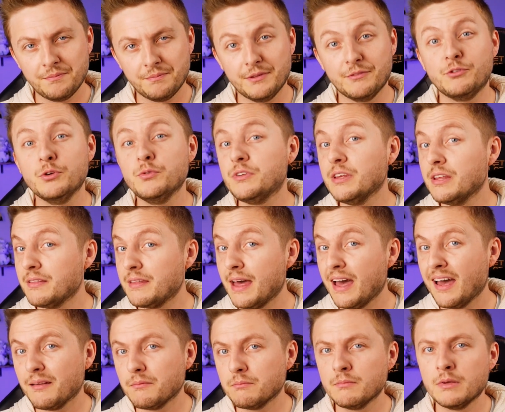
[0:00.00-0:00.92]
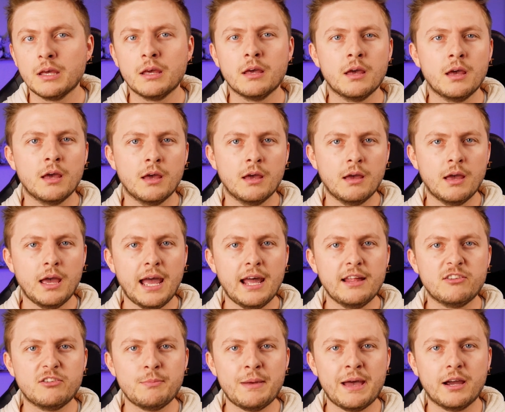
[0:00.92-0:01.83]
If you did that,
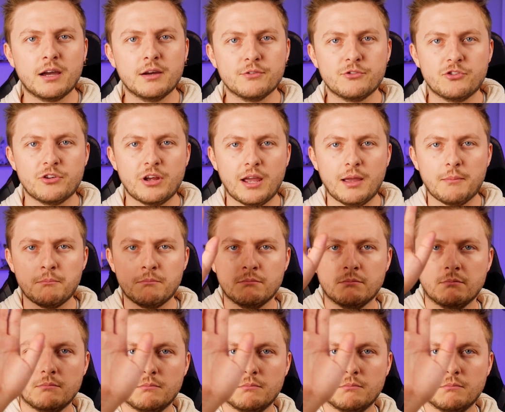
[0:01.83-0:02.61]
head smack of shame.